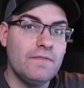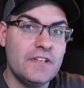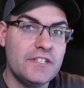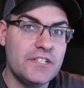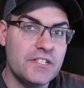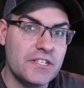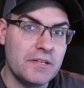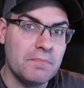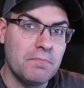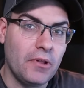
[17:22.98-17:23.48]
of
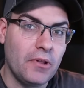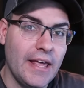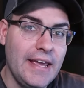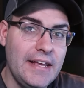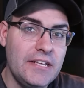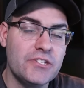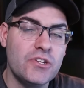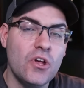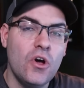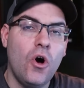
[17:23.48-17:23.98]
this is in
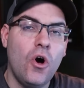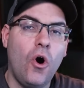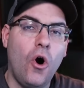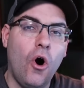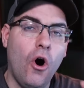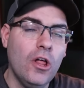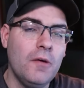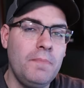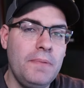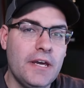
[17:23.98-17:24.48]
place,
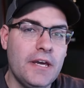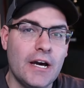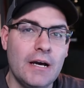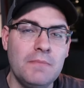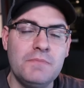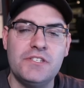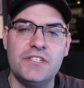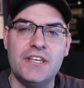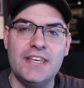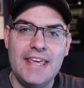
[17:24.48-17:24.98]
all it
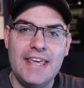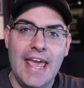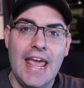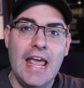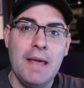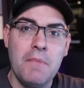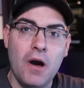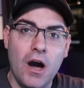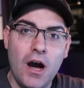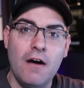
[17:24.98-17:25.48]
becomes is a
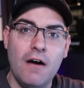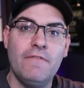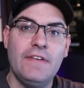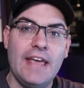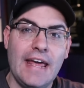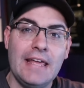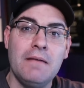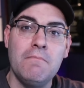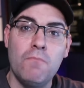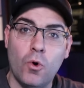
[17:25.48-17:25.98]
game of
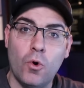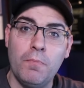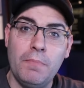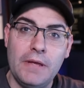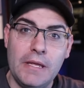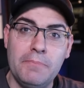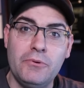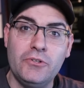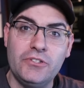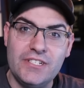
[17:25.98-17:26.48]
getting more
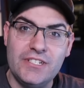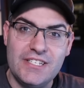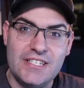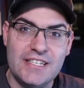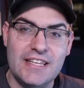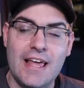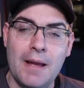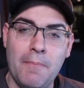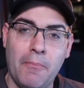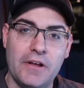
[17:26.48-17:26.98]
people to
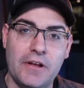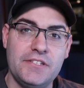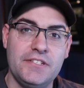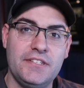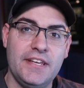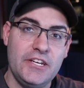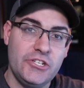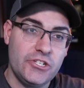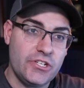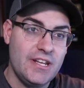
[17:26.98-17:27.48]
see that
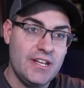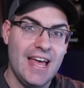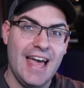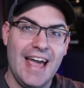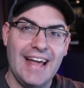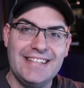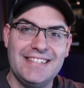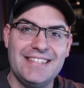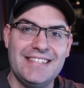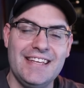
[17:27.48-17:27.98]
presentation
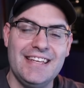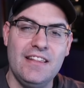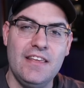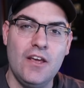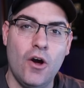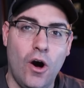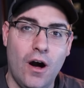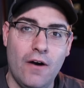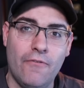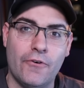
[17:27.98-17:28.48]
and see
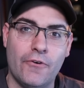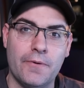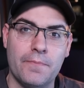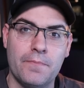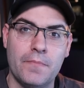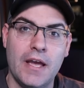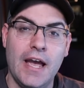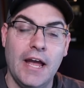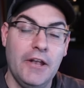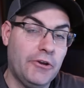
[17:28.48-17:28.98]
the offer.
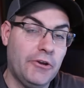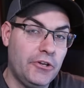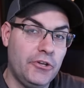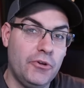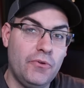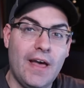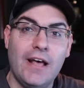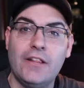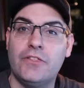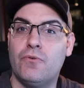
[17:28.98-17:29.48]
And you can
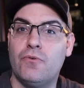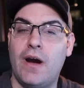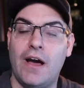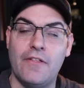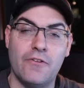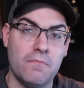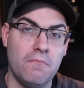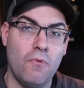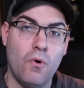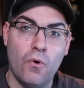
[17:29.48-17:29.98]
do that through
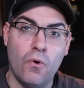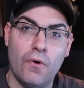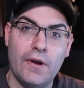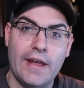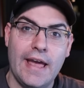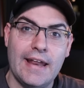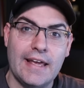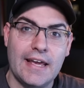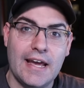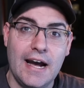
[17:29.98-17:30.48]
either more
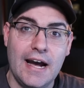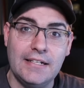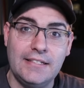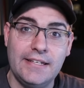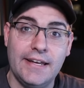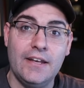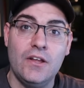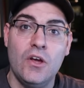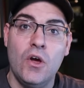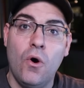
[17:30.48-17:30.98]
organic
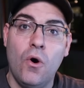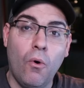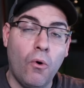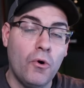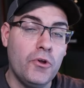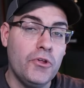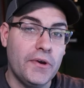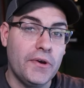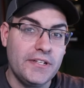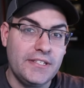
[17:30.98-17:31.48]
content
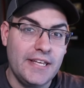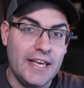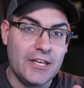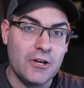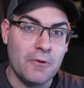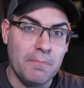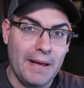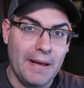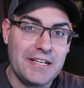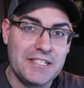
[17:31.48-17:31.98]
or you can take
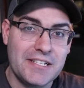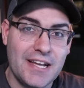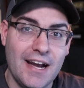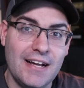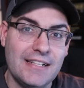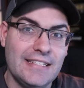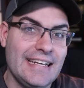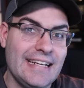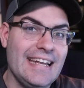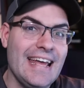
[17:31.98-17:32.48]
your best
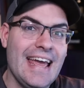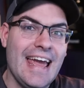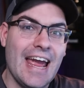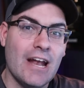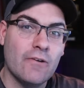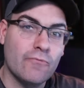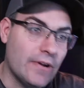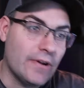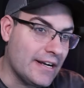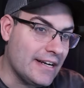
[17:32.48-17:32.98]
content
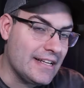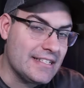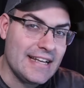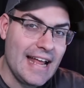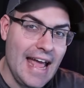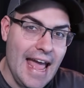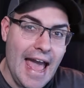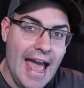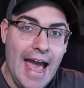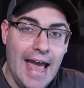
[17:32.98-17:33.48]
and run it as
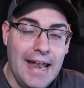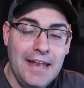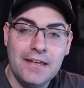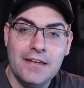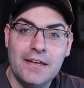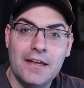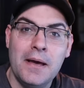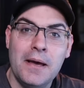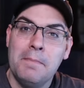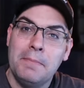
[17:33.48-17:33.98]
an ad,
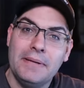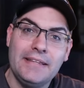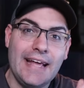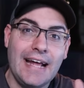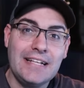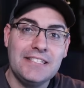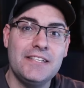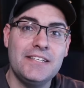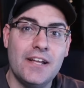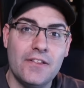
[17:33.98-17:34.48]
but
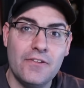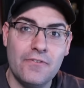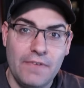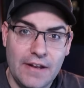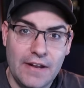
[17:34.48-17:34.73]
that's another